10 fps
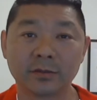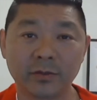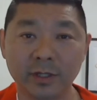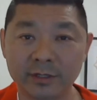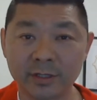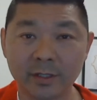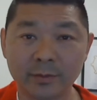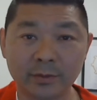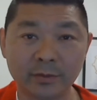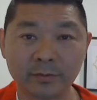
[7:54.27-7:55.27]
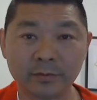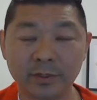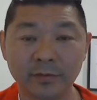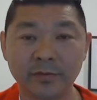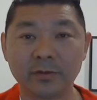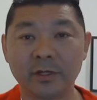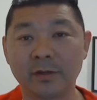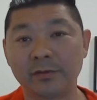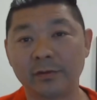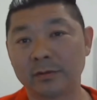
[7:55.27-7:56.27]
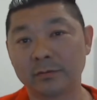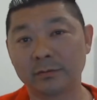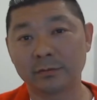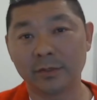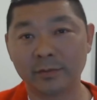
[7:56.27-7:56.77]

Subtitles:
So for example, if you are from,